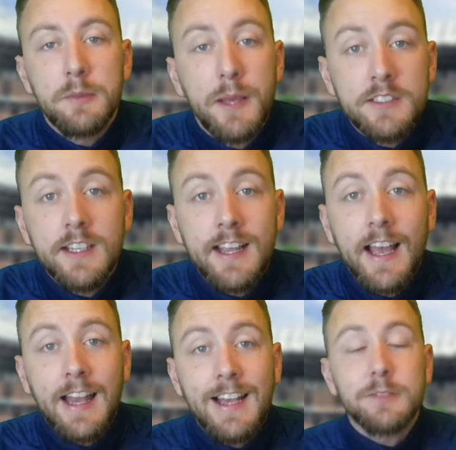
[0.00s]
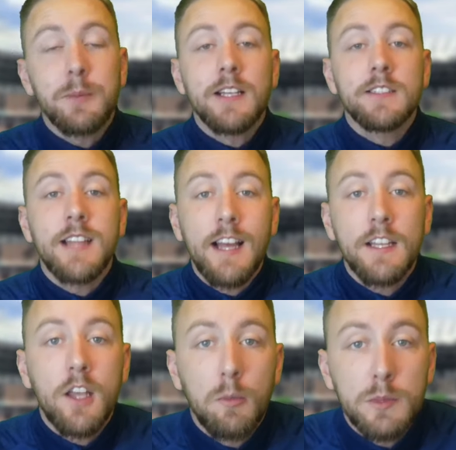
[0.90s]
It's basically a last man
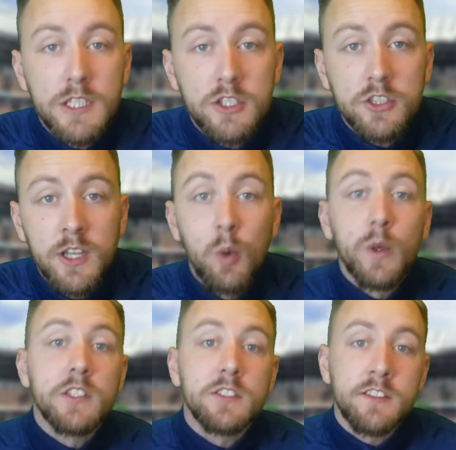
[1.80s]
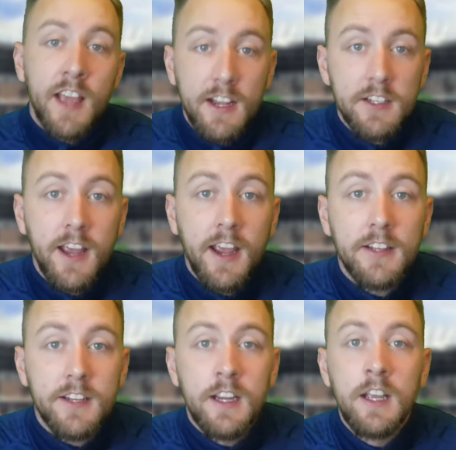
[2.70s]
standing competition, which is a tenner to
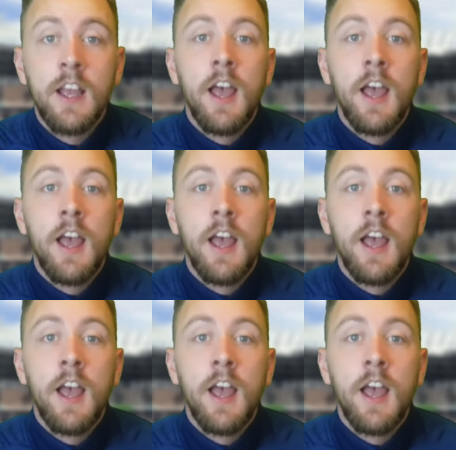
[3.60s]
enter.